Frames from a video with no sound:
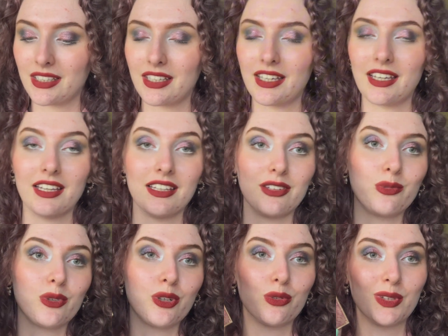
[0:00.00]

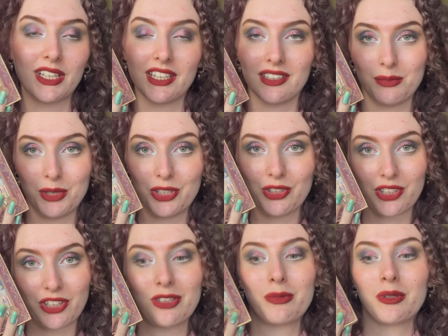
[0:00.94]
we're only going to be
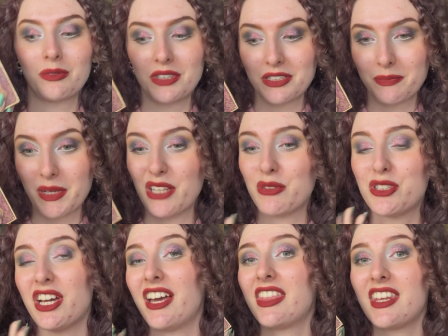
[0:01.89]
talking about this palette, which
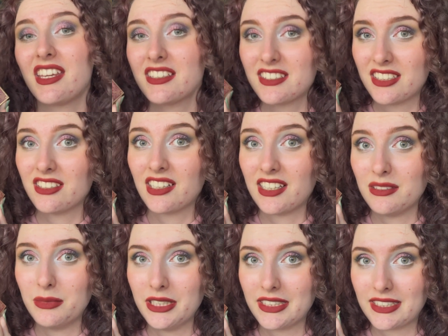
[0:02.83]
I think is still going to
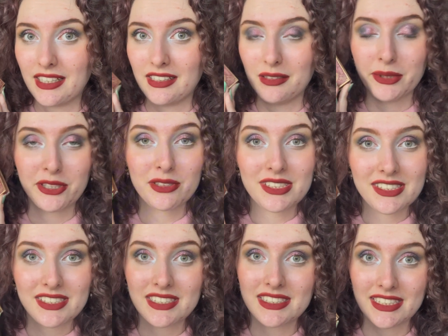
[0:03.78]
be exciting because this
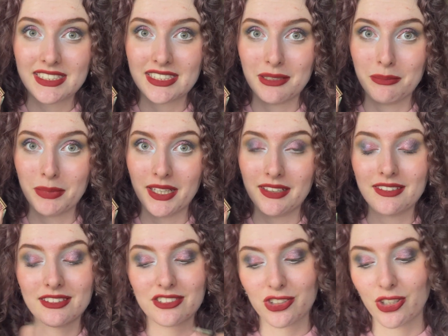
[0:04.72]
is a 16 pan.
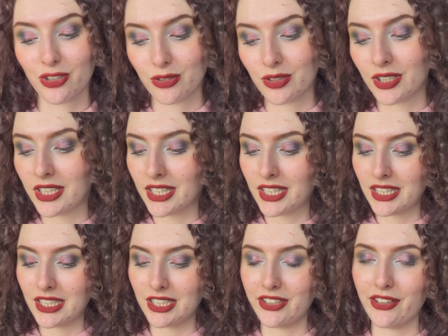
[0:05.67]
So,
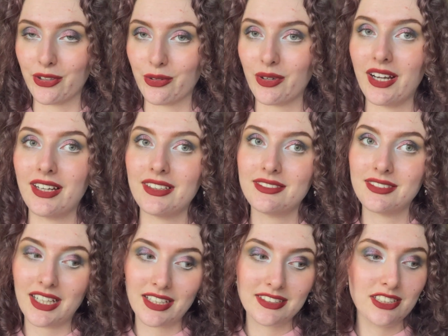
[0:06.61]
you know,
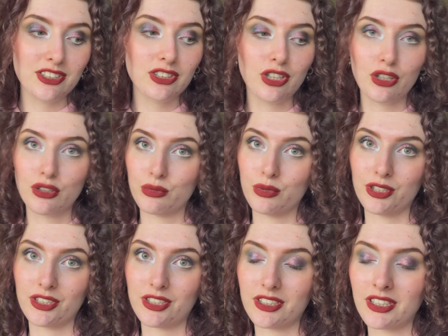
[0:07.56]
I did a lot of
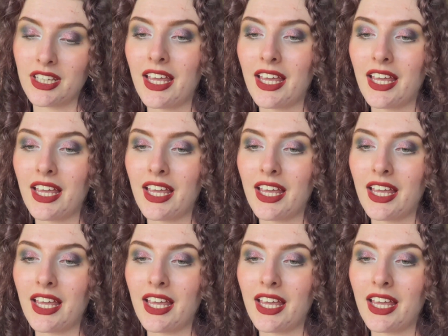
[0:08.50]
work.